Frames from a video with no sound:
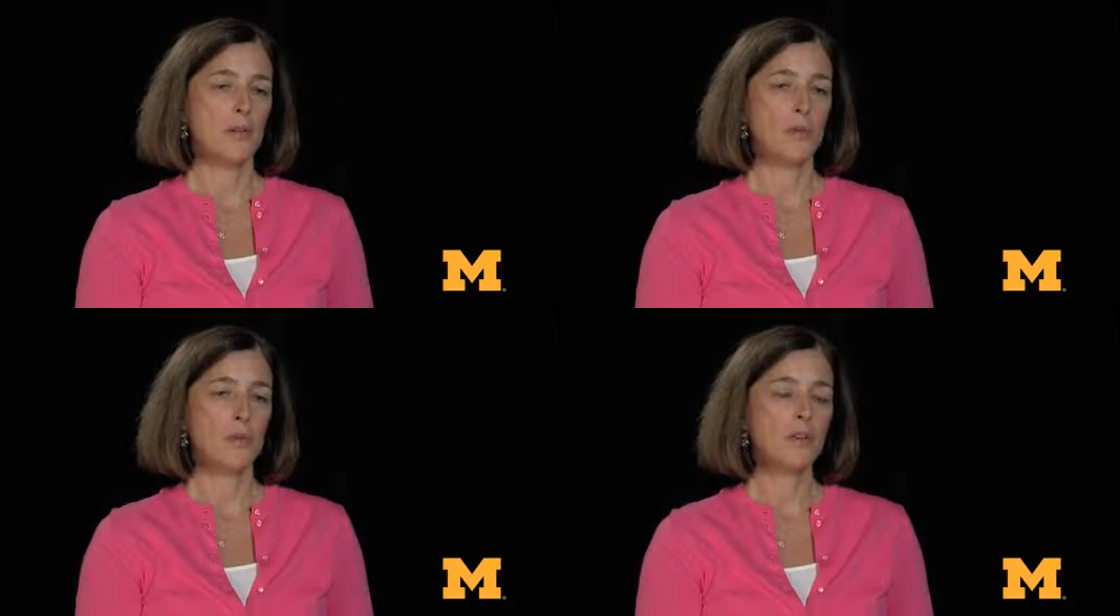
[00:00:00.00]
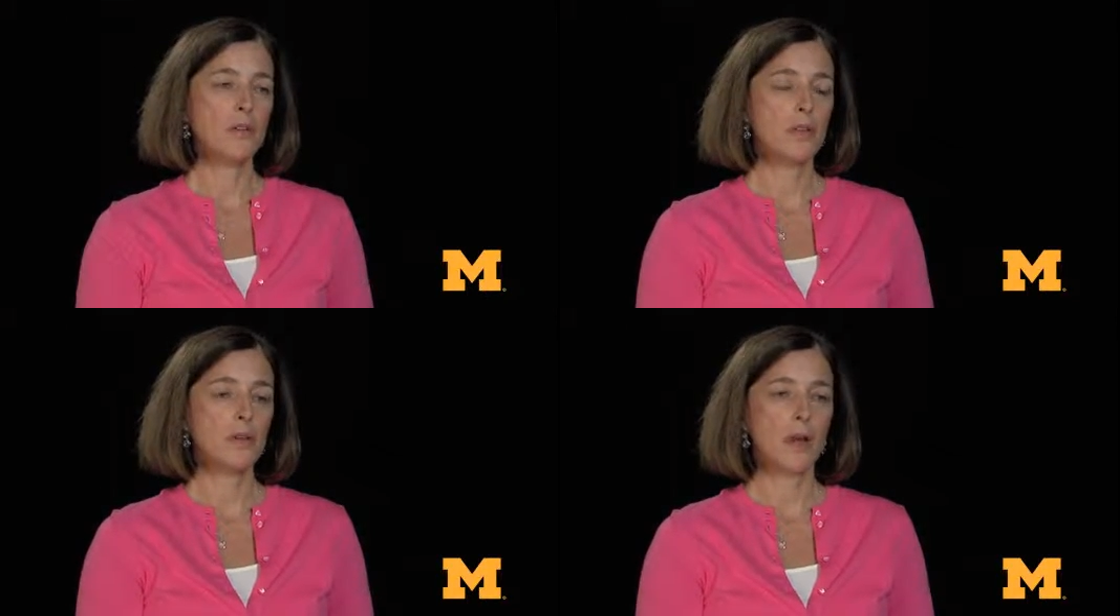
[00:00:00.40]
More
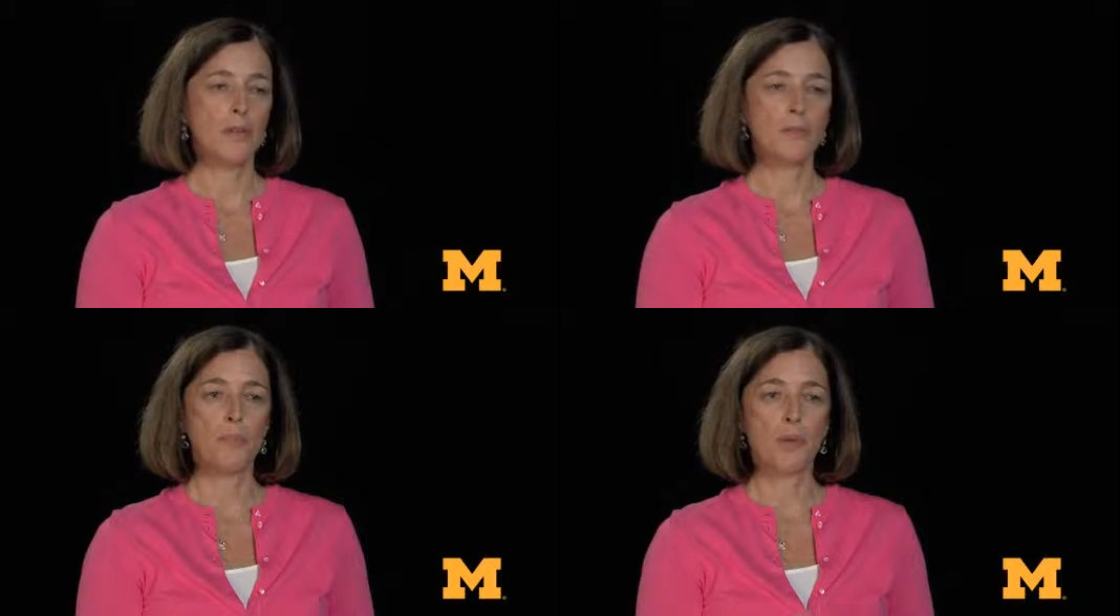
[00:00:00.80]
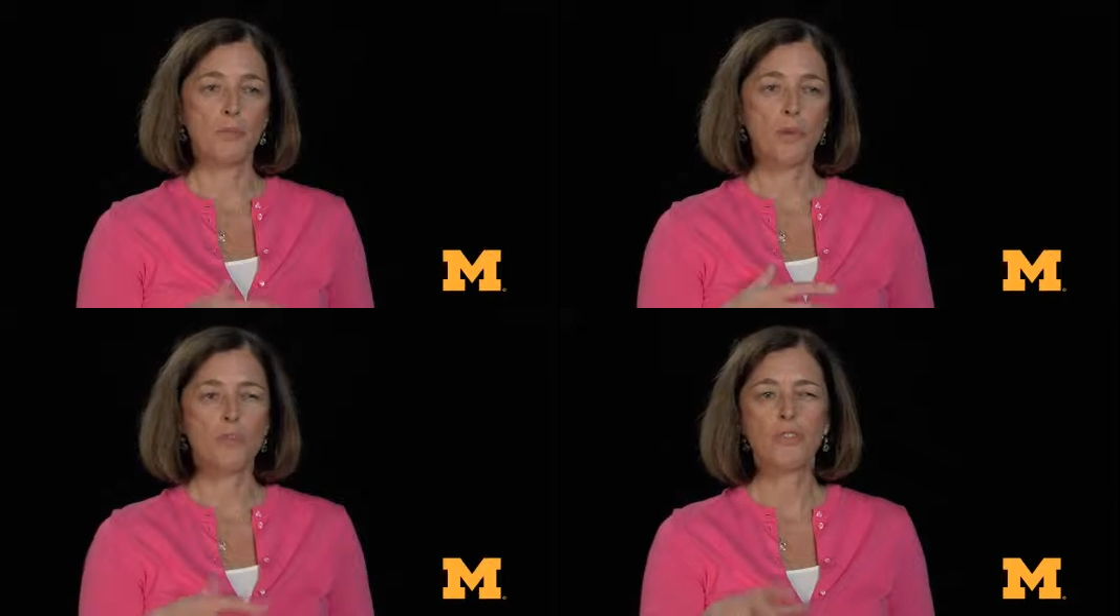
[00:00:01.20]
recently, I've
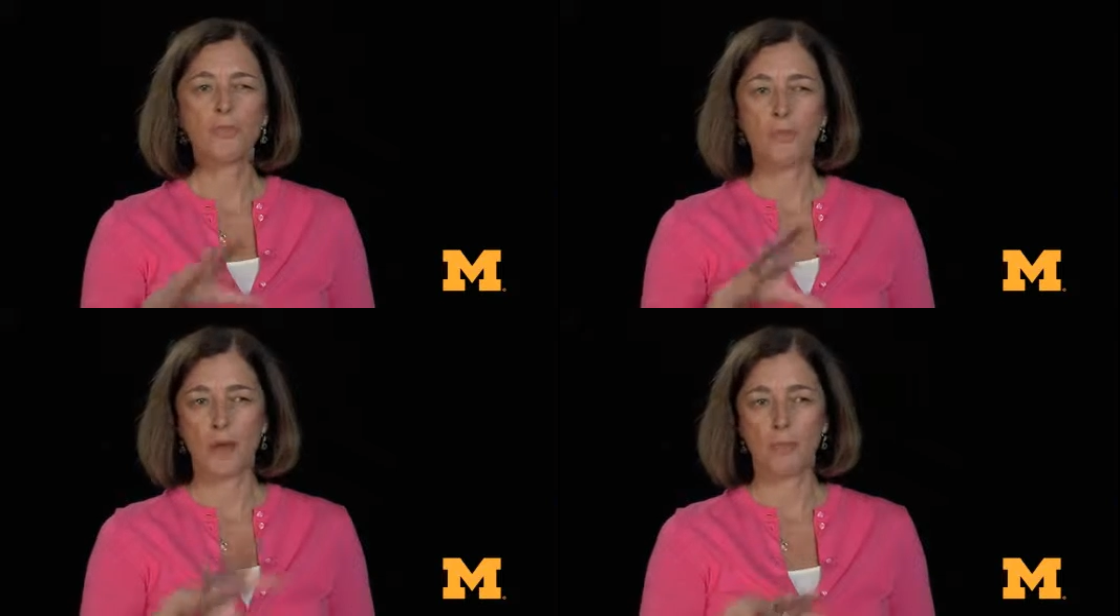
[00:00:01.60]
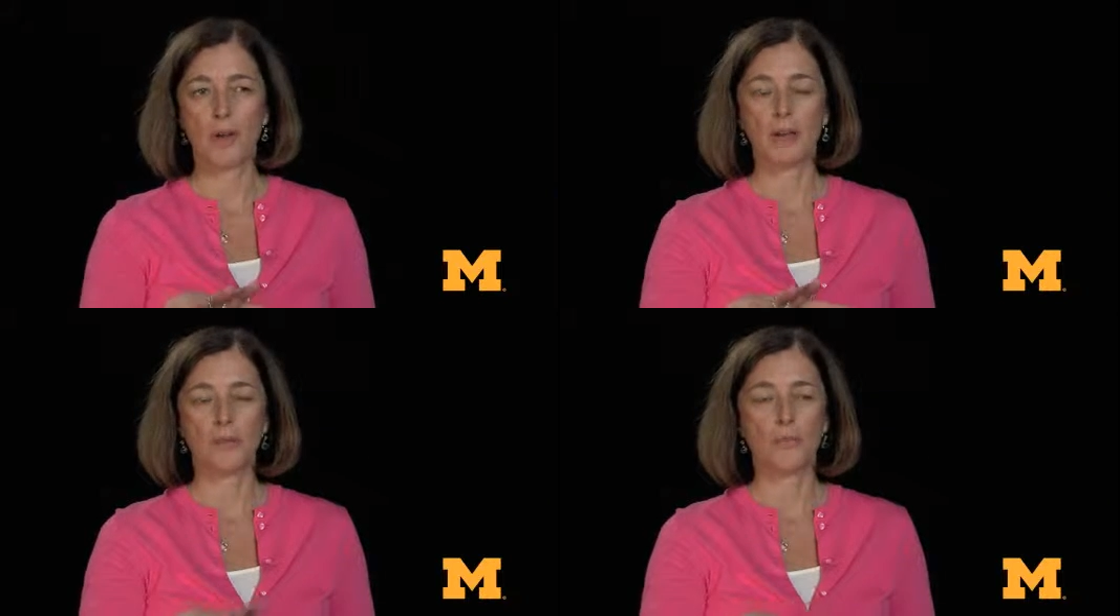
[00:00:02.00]
spent most of my
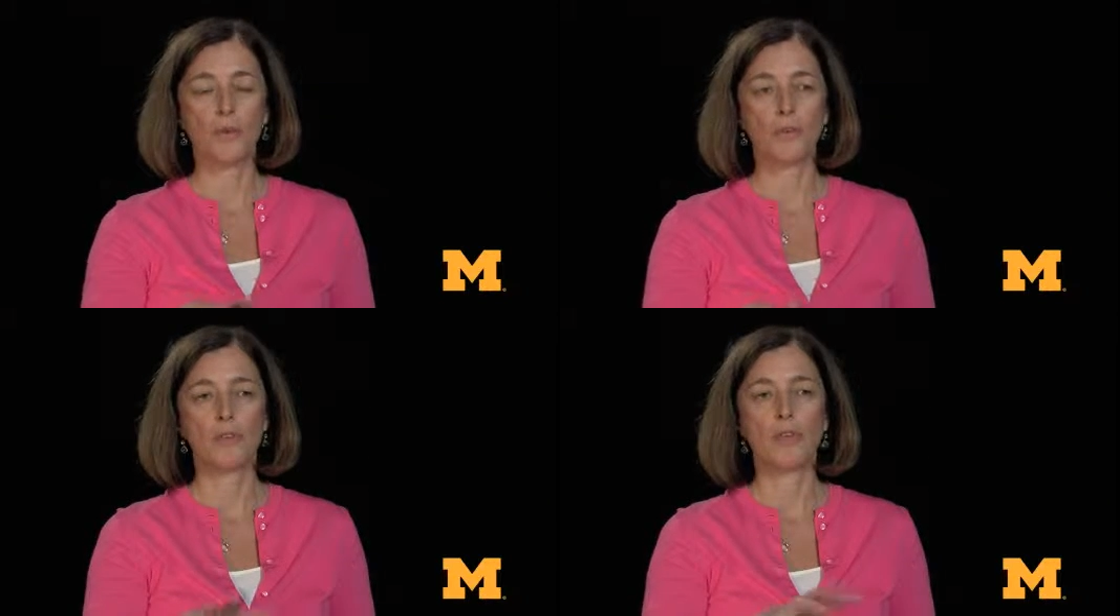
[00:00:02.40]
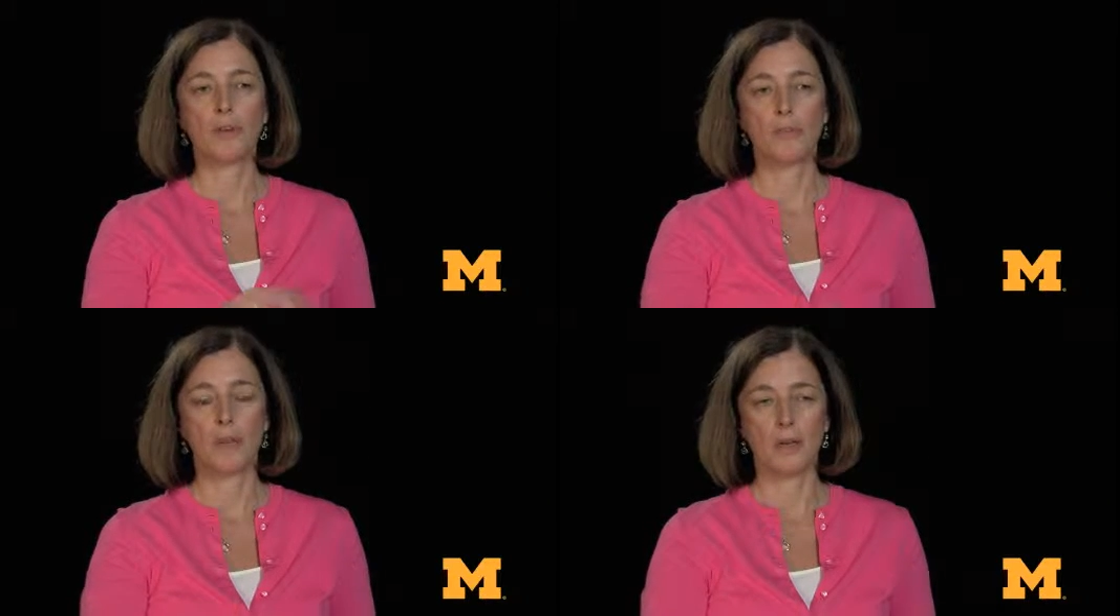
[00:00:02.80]
practice
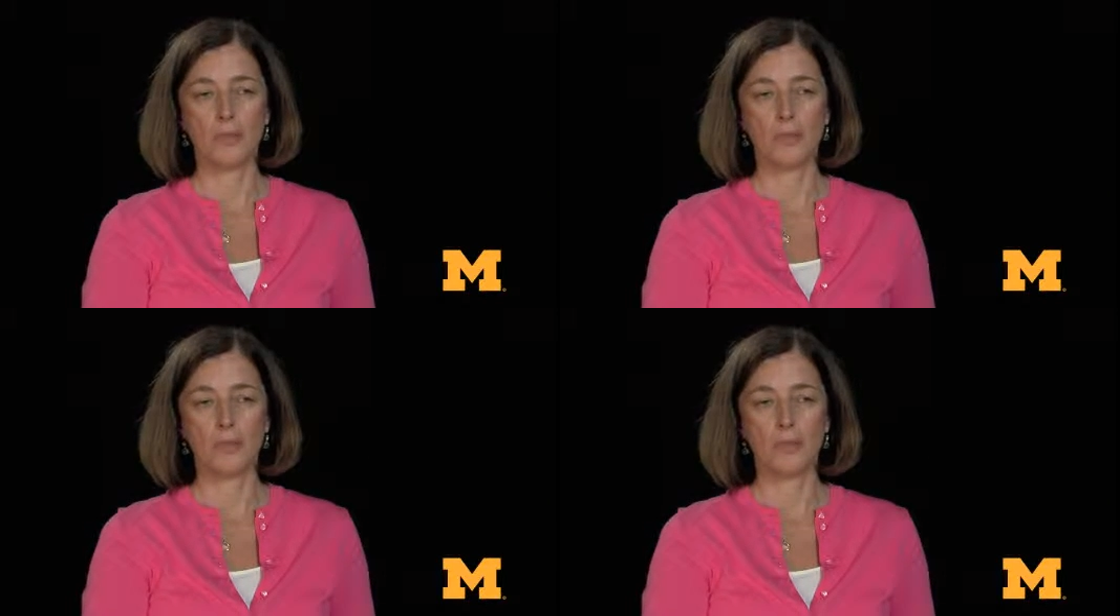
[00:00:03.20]
focusing on